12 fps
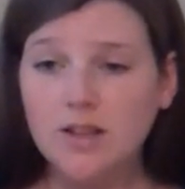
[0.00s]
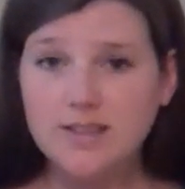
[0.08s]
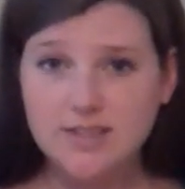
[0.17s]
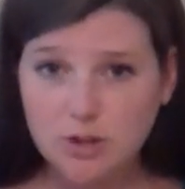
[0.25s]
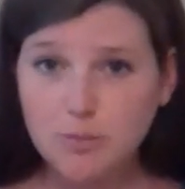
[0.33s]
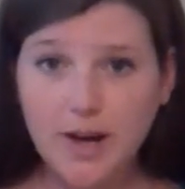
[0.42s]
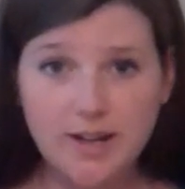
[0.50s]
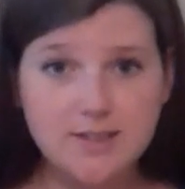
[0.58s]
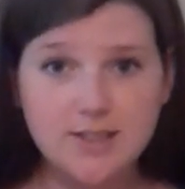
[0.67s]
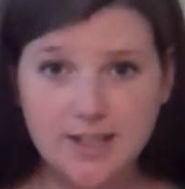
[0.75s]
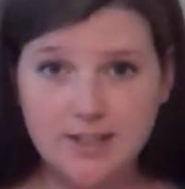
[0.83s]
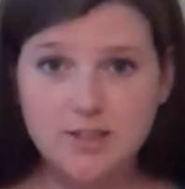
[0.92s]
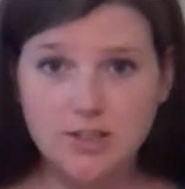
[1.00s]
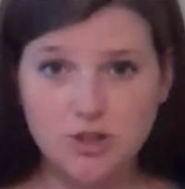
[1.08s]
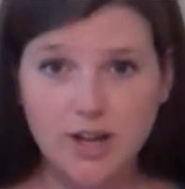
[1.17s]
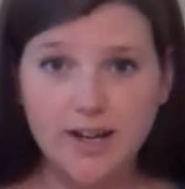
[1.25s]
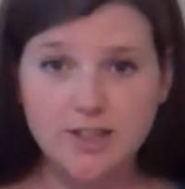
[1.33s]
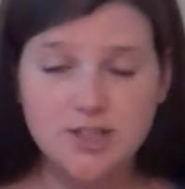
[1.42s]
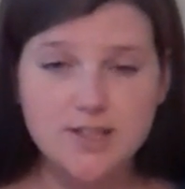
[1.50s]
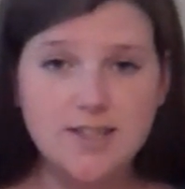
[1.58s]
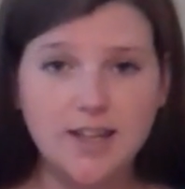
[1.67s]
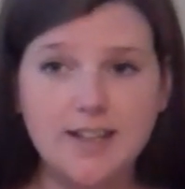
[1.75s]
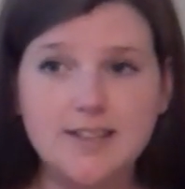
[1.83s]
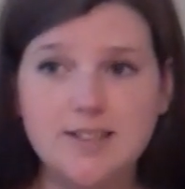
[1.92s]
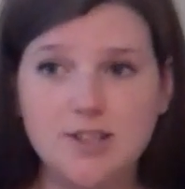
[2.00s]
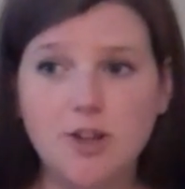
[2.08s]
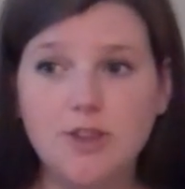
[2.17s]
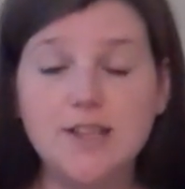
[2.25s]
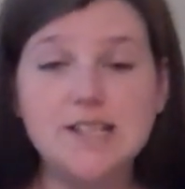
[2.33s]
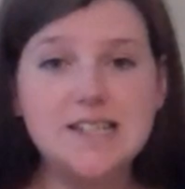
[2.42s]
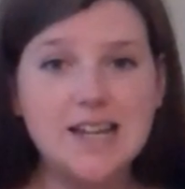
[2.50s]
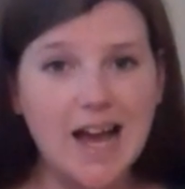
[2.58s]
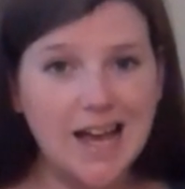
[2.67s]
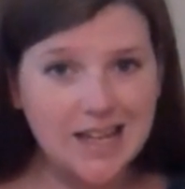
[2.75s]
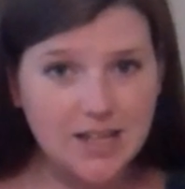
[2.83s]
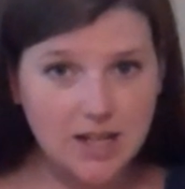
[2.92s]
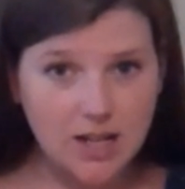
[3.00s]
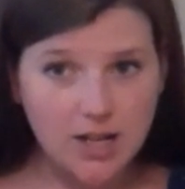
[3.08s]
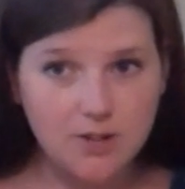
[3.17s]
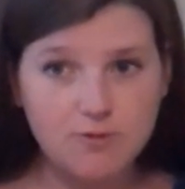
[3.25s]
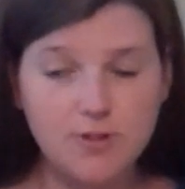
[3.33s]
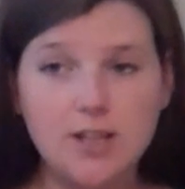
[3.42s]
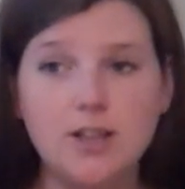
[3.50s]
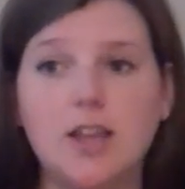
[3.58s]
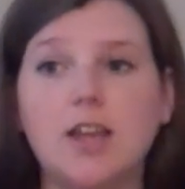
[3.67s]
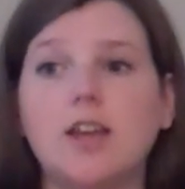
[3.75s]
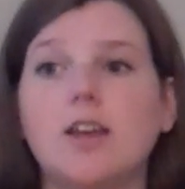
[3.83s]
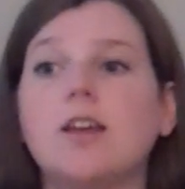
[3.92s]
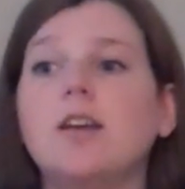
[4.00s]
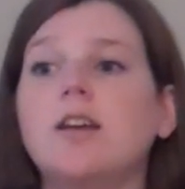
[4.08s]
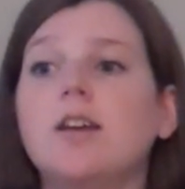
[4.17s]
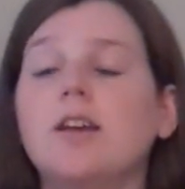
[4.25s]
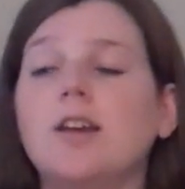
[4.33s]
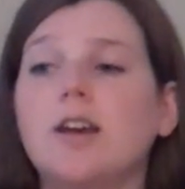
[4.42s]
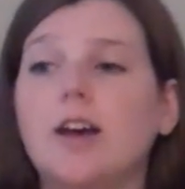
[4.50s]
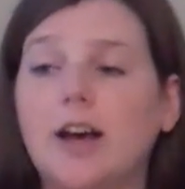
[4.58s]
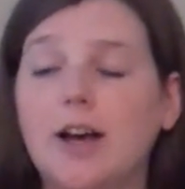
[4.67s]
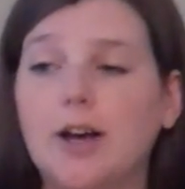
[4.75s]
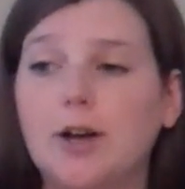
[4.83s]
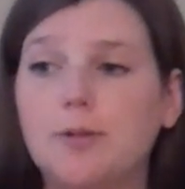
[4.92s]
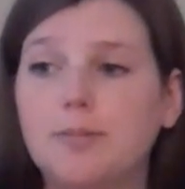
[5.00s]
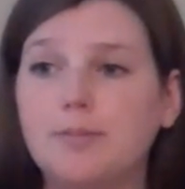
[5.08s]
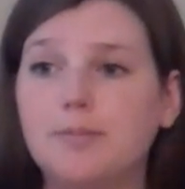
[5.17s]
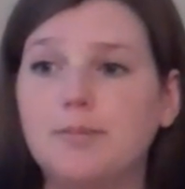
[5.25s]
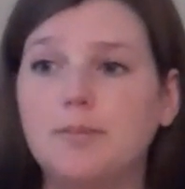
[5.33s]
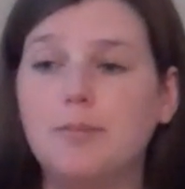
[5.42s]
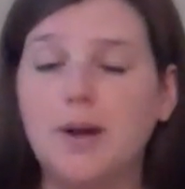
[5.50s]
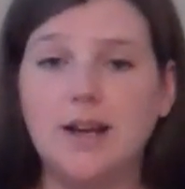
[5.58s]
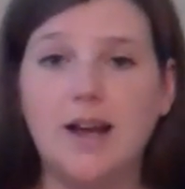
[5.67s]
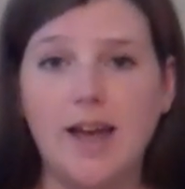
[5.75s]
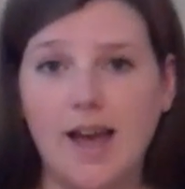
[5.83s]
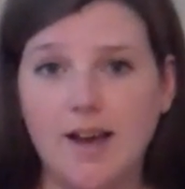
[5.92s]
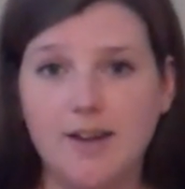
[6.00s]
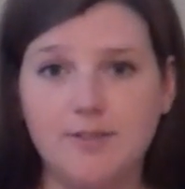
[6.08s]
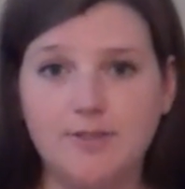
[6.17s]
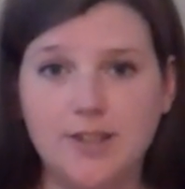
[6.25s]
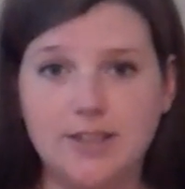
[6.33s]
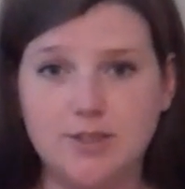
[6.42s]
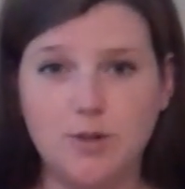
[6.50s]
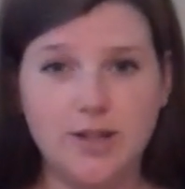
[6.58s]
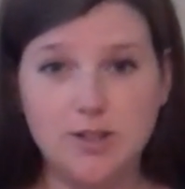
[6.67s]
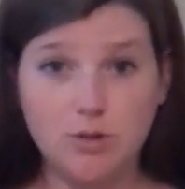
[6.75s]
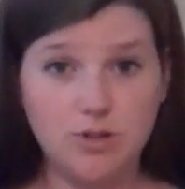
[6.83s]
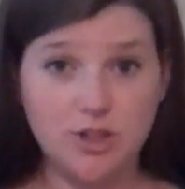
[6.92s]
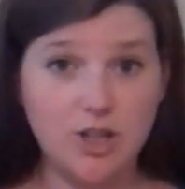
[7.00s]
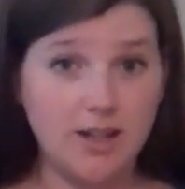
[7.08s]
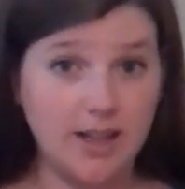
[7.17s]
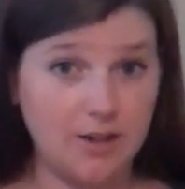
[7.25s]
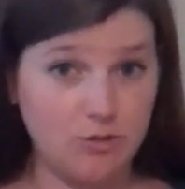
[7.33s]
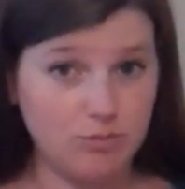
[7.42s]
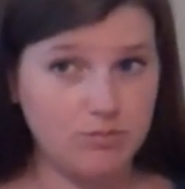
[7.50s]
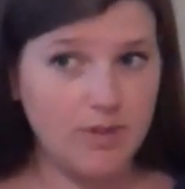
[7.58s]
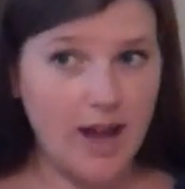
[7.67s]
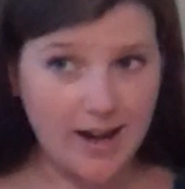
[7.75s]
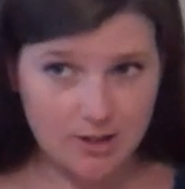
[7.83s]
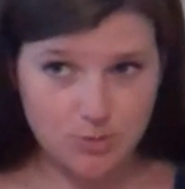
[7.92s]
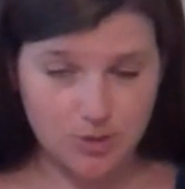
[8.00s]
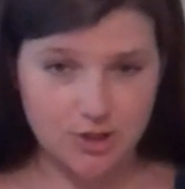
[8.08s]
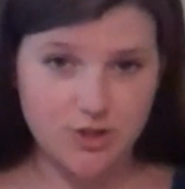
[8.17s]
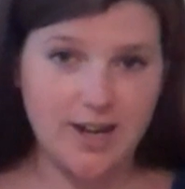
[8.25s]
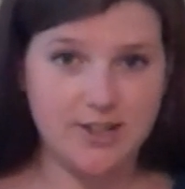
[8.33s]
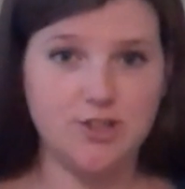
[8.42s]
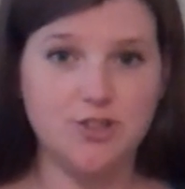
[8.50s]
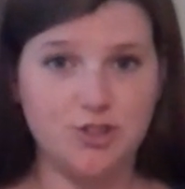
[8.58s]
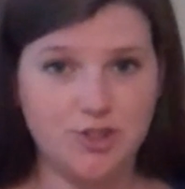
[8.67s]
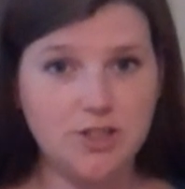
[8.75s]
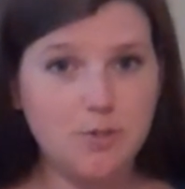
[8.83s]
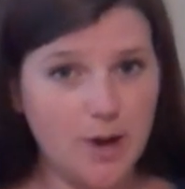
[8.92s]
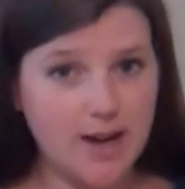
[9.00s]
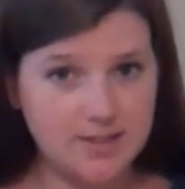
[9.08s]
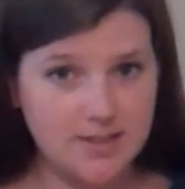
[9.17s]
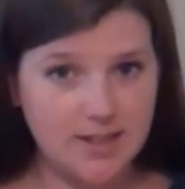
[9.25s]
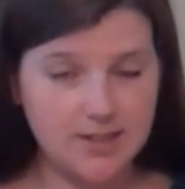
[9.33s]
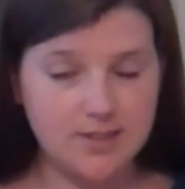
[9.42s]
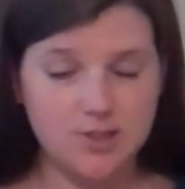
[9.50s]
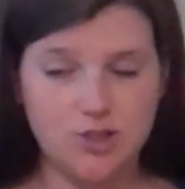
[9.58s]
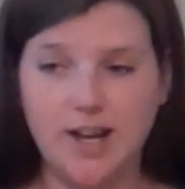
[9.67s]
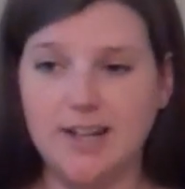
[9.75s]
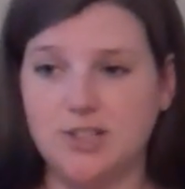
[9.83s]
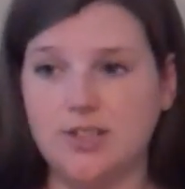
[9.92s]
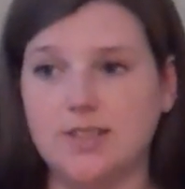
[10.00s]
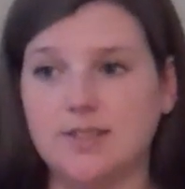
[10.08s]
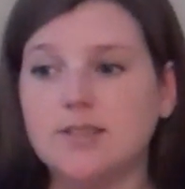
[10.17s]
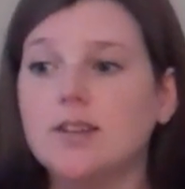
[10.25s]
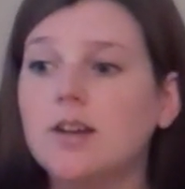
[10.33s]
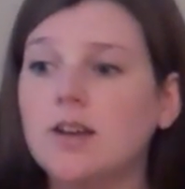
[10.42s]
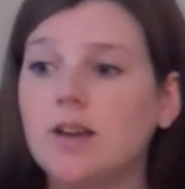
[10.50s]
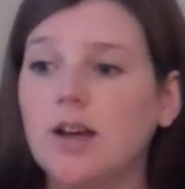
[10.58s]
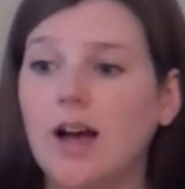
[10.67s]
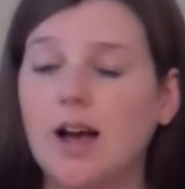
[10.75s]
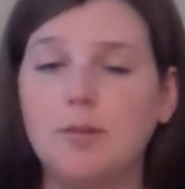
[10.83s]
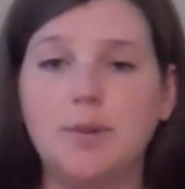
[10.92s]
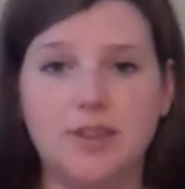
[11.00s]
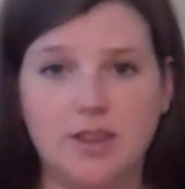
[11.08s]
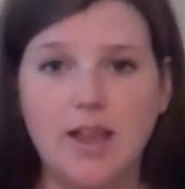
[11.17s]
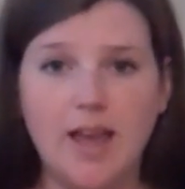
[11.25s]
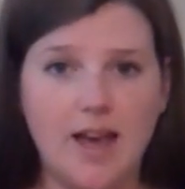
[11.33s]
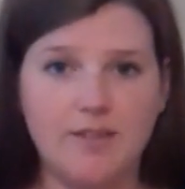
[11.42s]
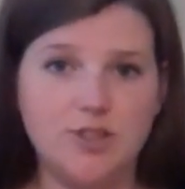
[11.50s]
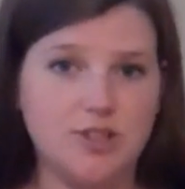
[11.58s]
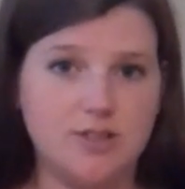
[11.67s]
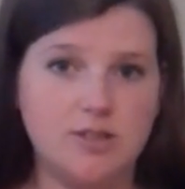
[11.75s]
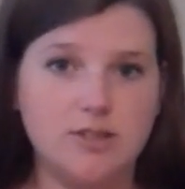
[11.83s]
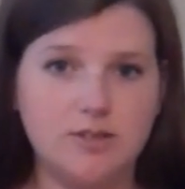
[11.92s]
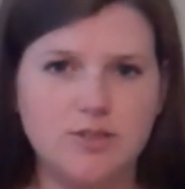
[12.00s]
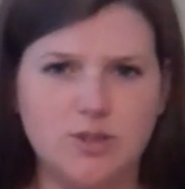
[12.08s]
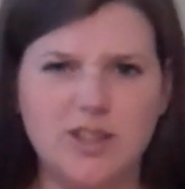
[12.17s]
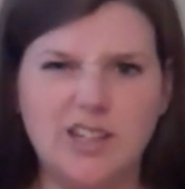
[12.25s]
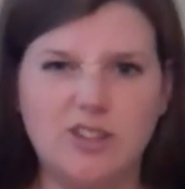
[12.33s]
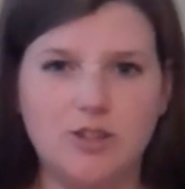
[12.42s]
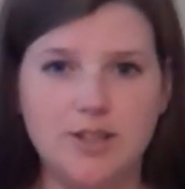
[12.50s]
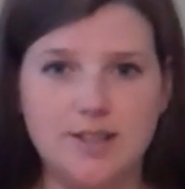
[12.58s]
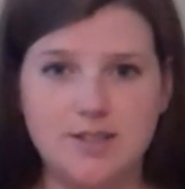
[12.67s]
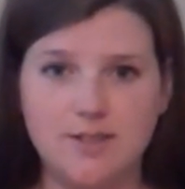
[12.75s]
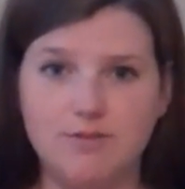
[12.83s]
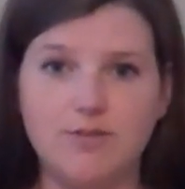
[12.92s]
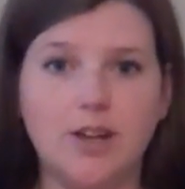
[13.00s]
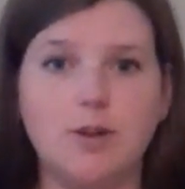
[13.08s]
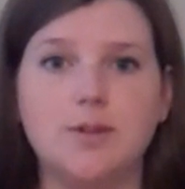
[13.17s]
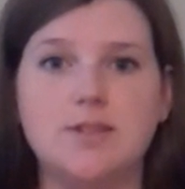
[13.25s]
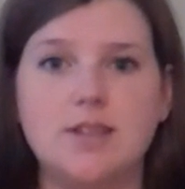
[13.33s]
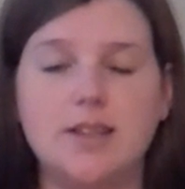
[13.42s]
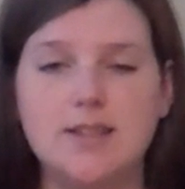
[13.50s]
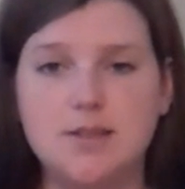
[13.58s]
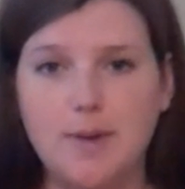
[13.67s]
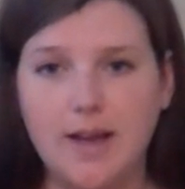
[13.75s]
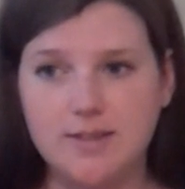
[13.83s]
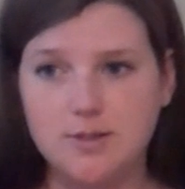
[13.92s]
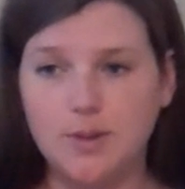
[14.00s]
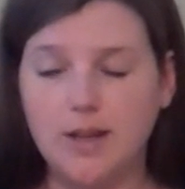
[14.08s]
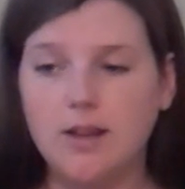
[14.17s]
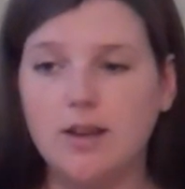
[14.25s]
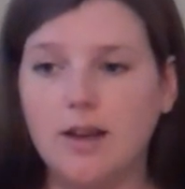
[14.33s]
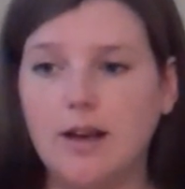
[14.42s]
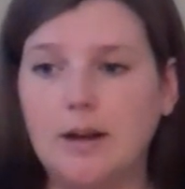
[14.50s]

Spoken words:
Still Braxton Hicks contractions, like it's still the tightening feeling, but I have it so they're not like actual contractions, they're still Braxton Hicks contractions, but they have just increased in frequency this past week.